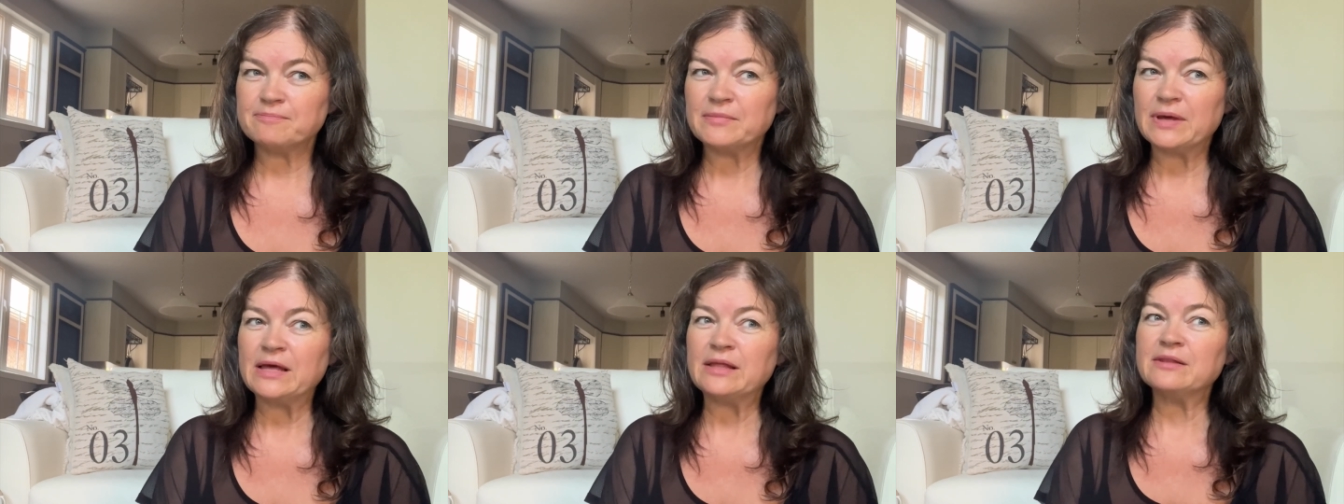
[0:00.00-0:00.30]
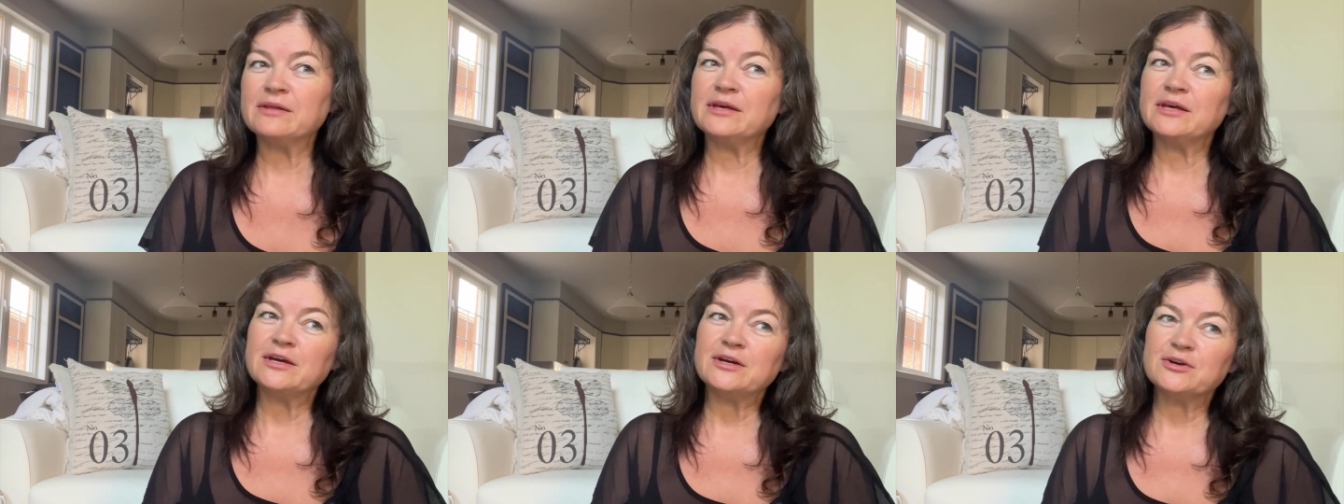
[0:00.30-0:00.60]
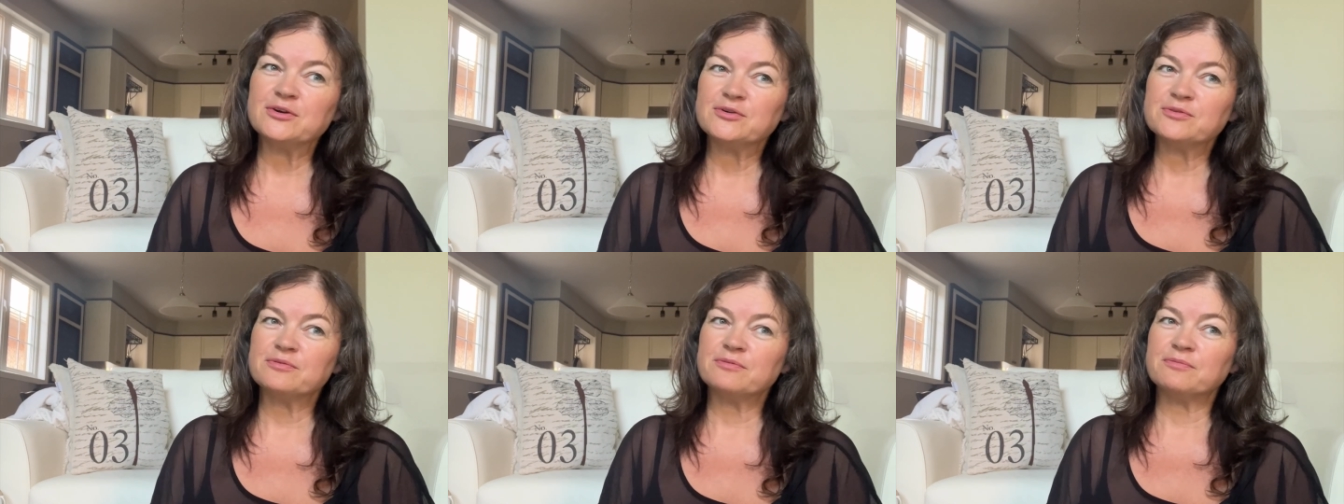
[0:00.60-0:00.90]
And here
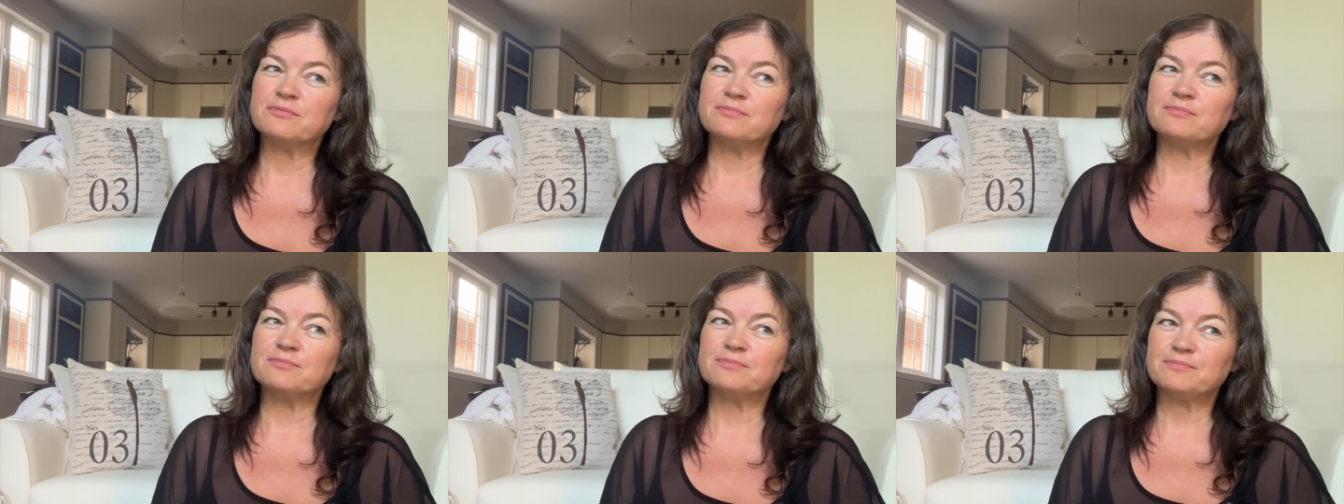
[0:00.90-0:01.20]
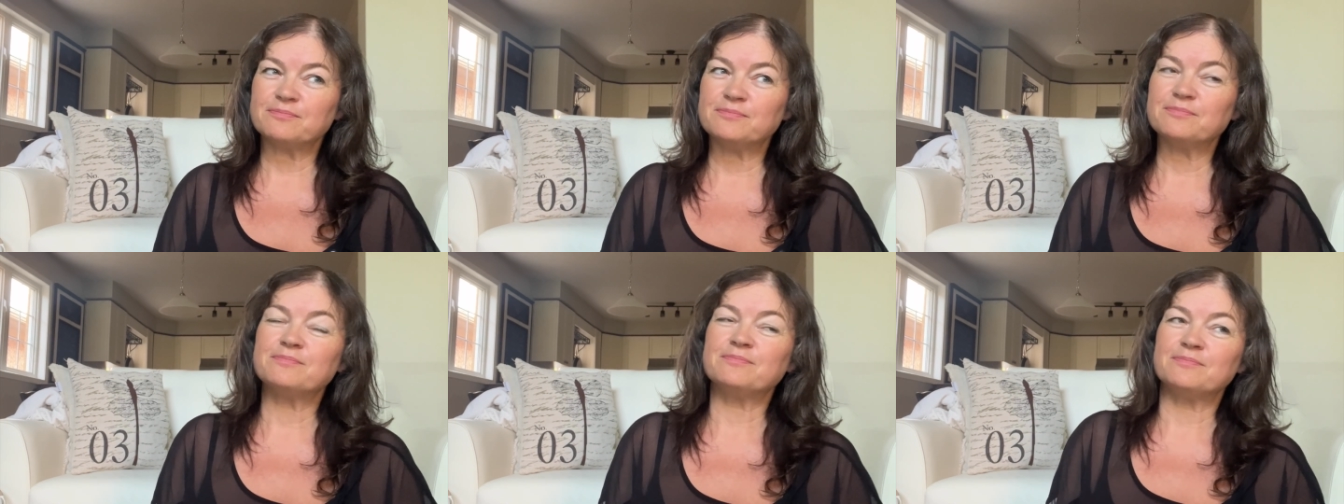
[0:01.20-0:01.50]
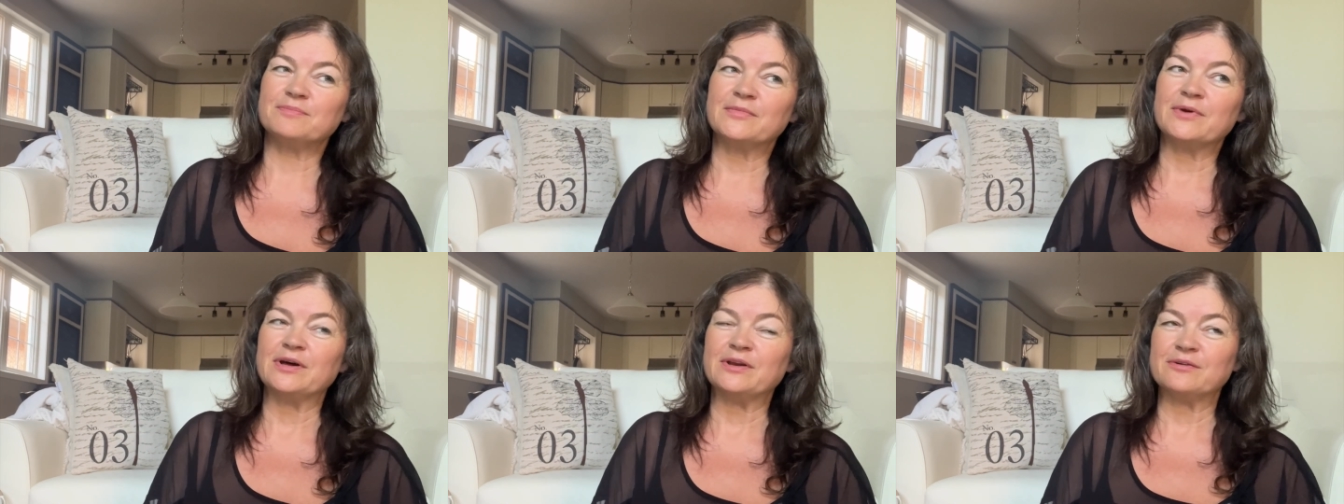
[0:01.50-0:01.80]
you
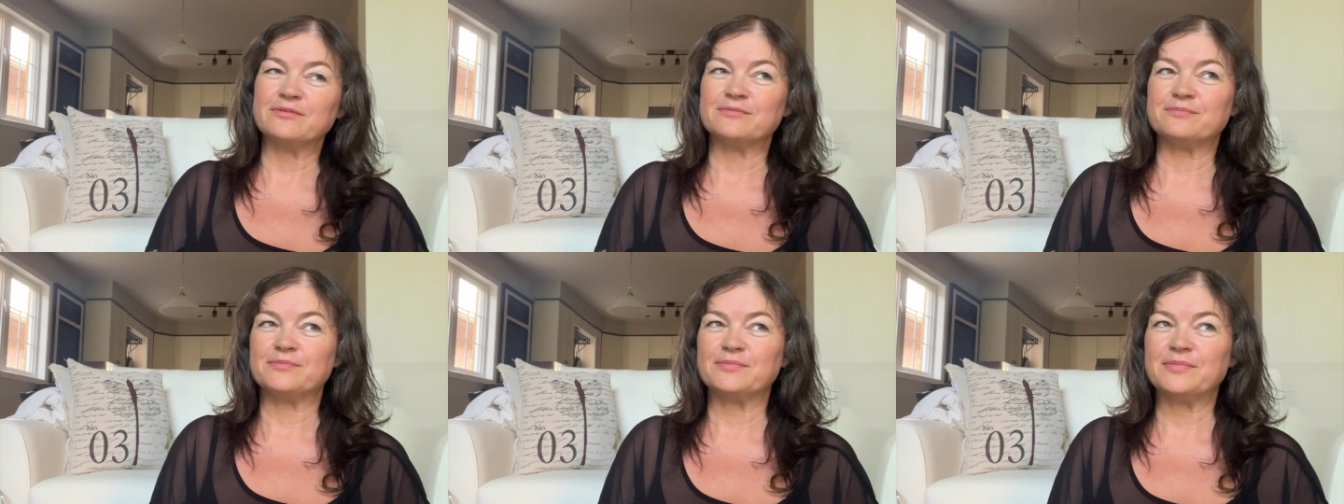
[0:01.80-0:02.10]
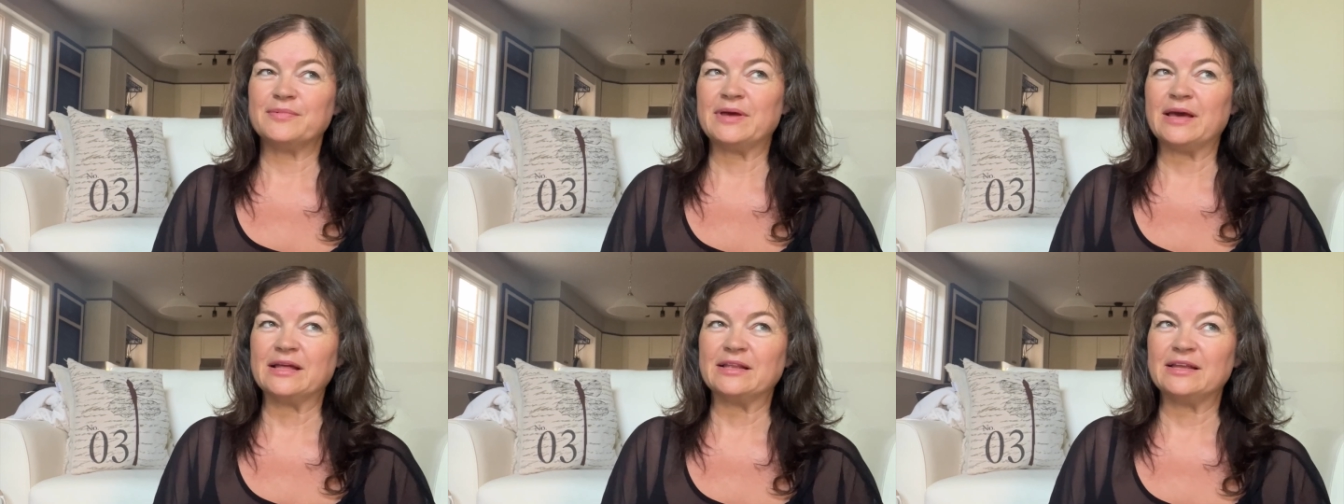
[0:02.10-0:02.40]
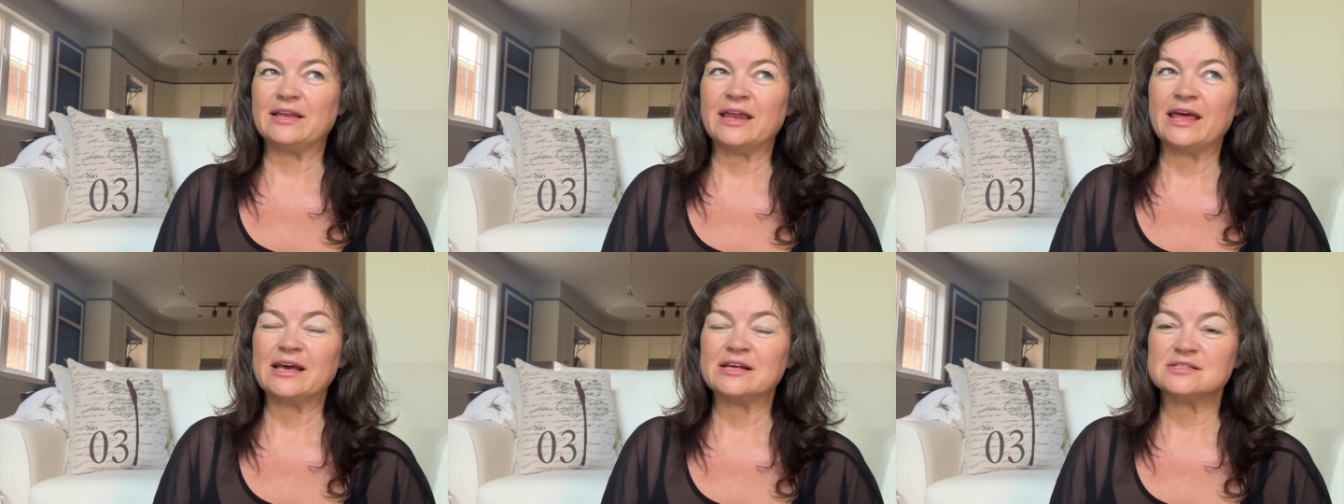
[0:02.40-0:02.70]
kind of get
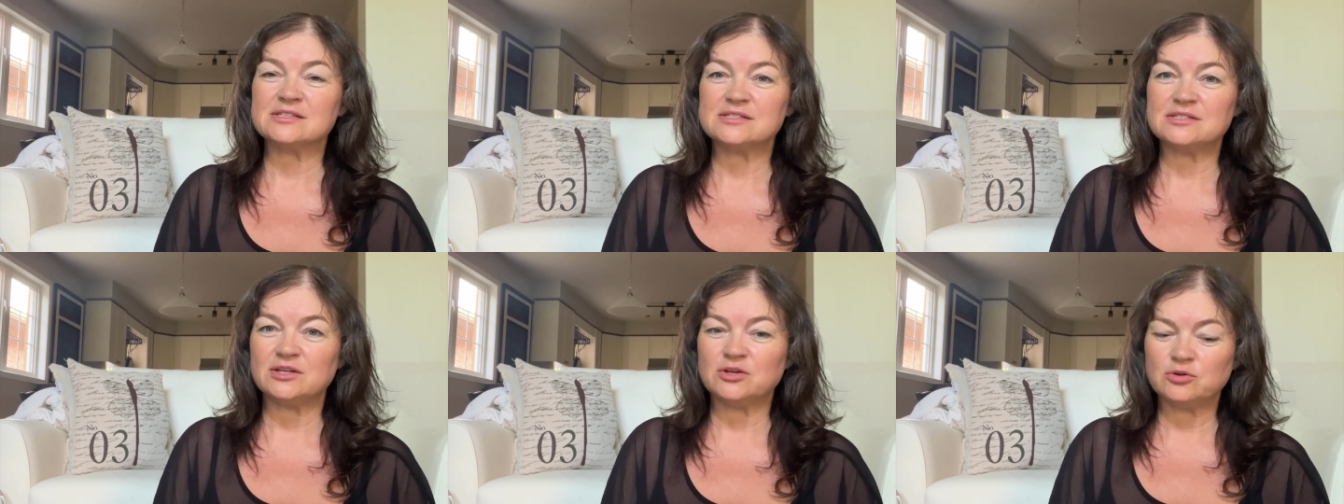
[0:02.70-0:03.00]
an answer.